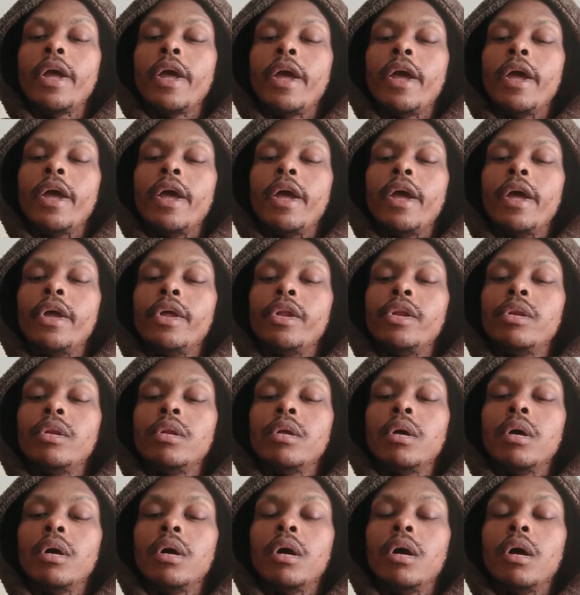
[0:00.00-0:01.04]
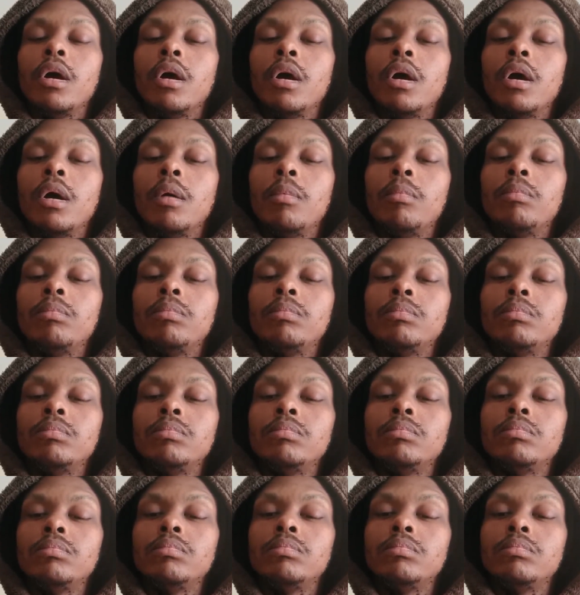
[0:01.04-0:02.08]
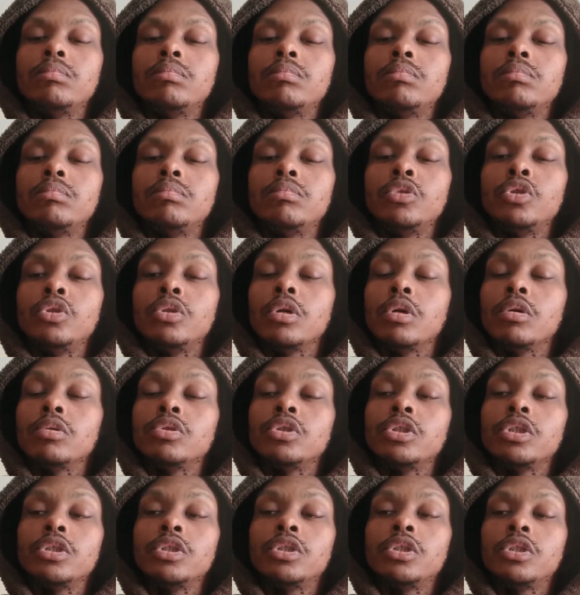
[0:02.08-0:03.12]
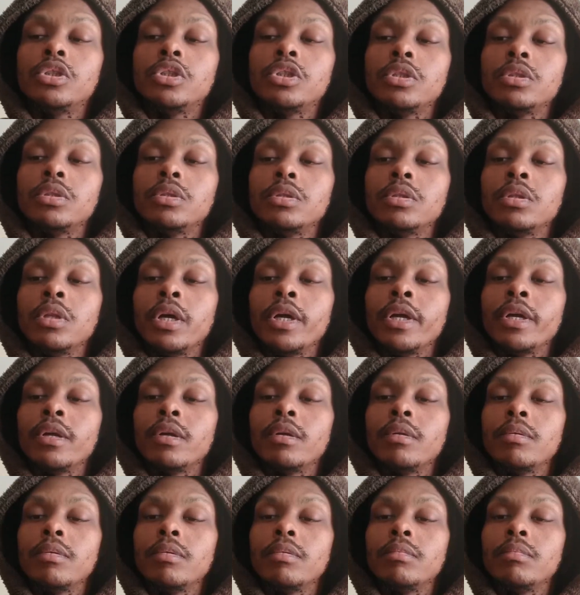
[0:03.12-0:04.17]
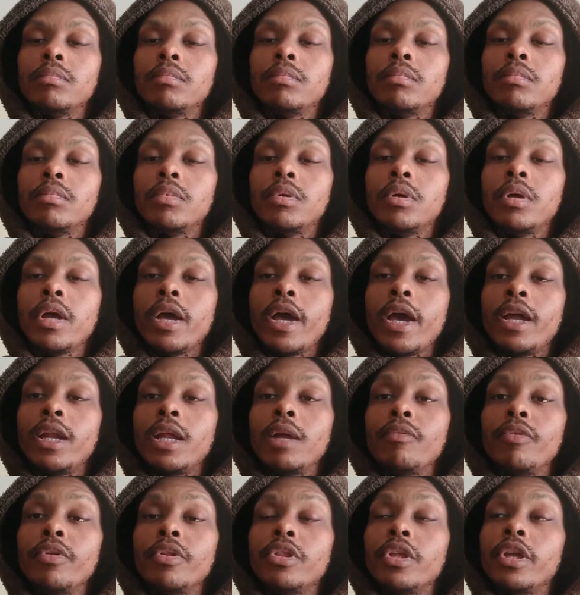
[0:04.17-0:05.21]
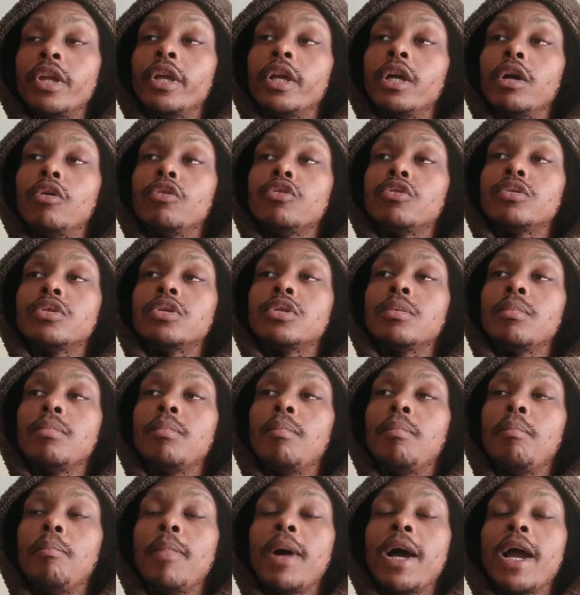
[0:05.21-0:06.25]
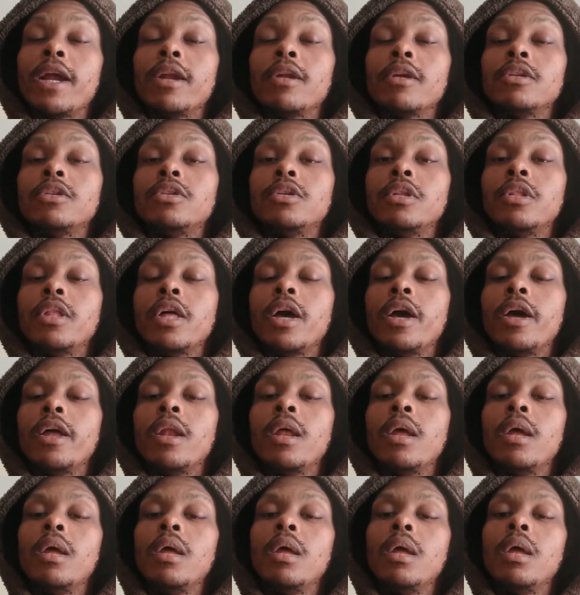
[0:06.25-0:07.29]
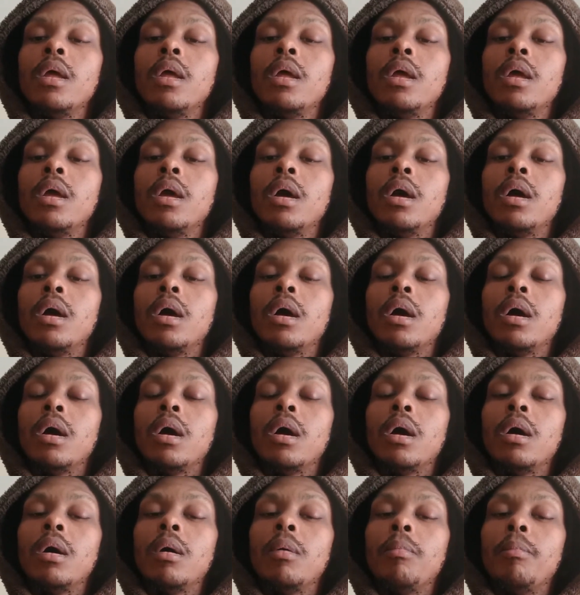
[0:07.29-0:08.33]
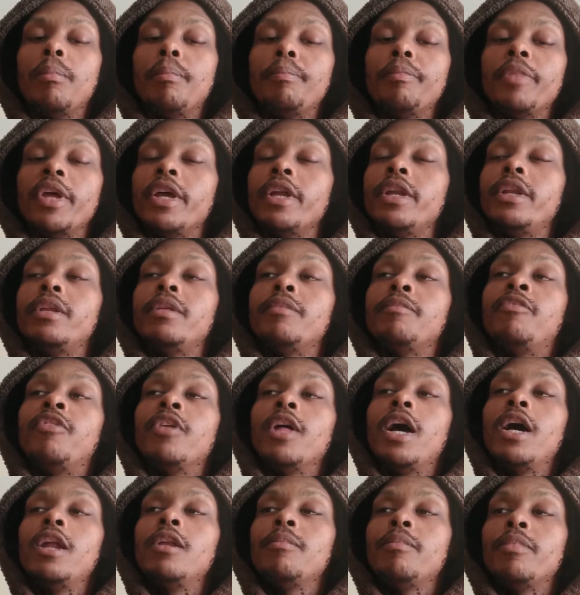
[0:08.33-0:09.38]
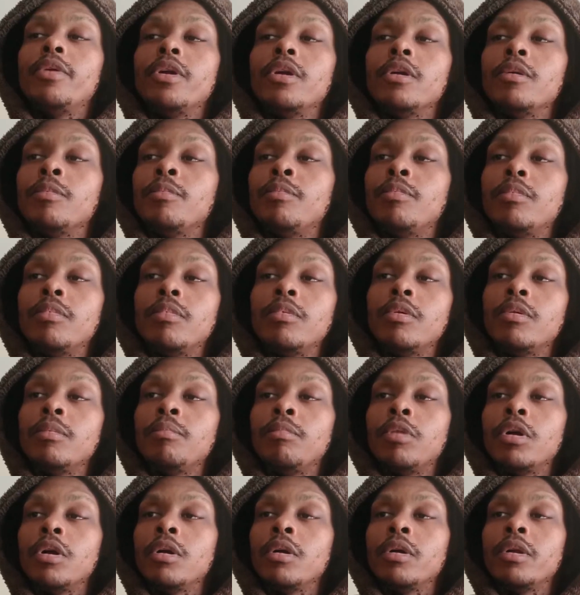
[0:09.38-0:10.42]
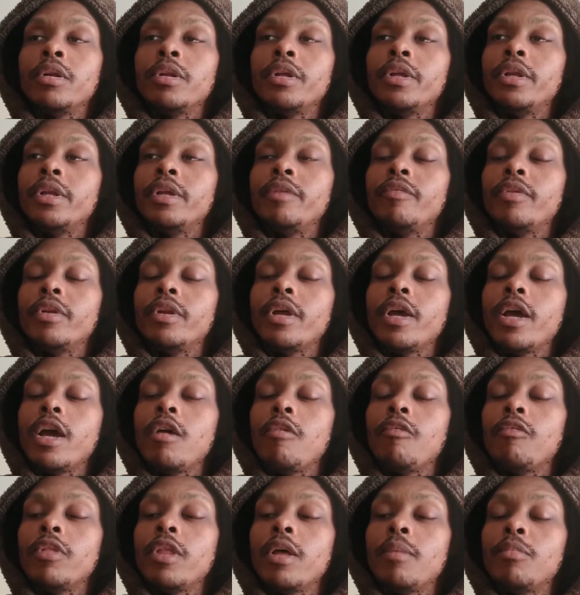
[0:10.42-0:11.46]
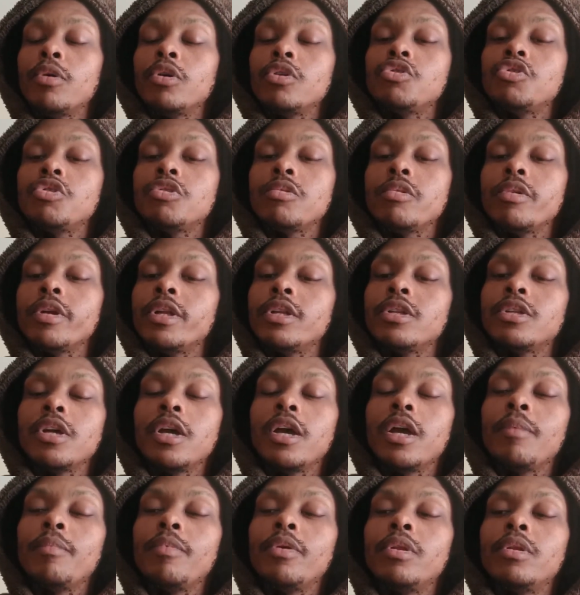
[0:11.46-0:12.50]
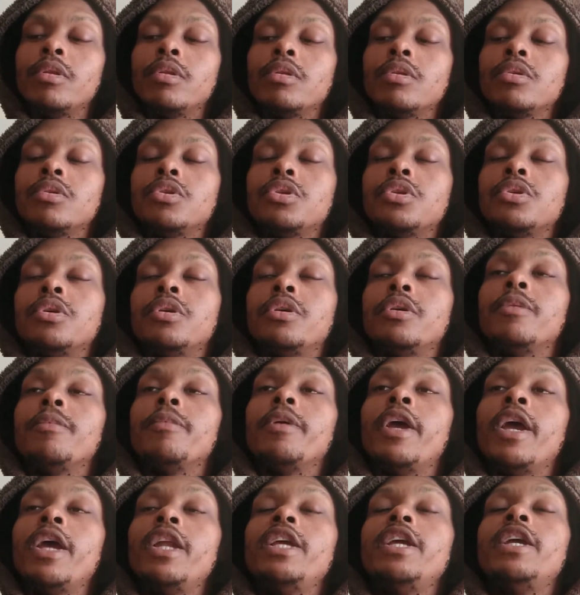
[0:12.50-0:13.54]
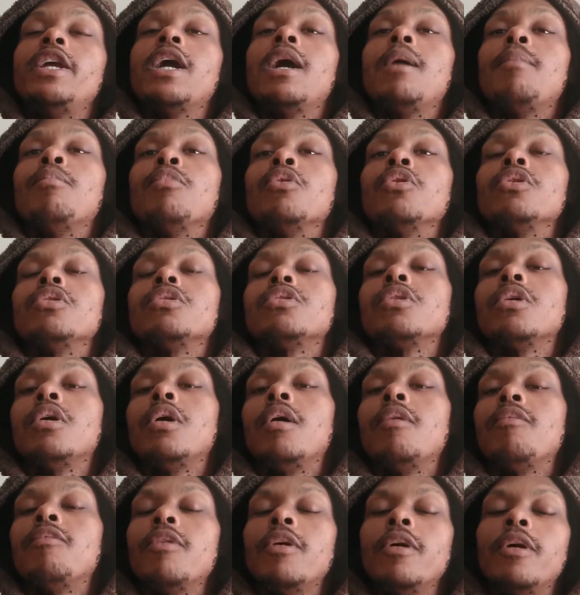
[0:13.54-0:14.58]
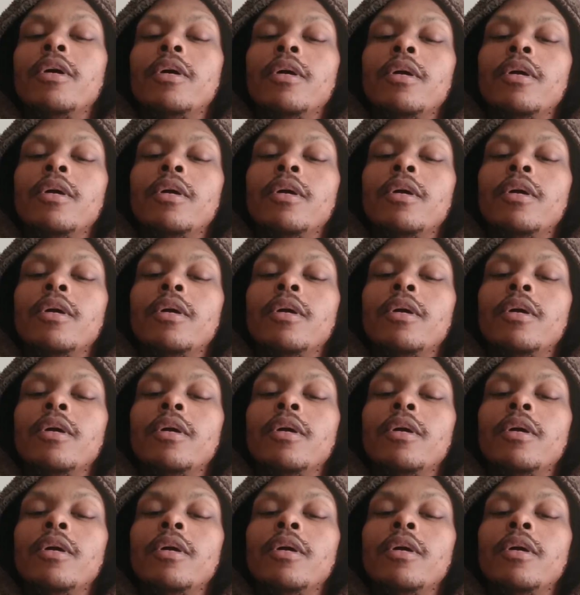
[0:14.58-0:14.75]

And, um, you know, just like had everything else minor to that. Um, they Vladimir Baron didn't even have that much screen time in this shit, and he got murked off.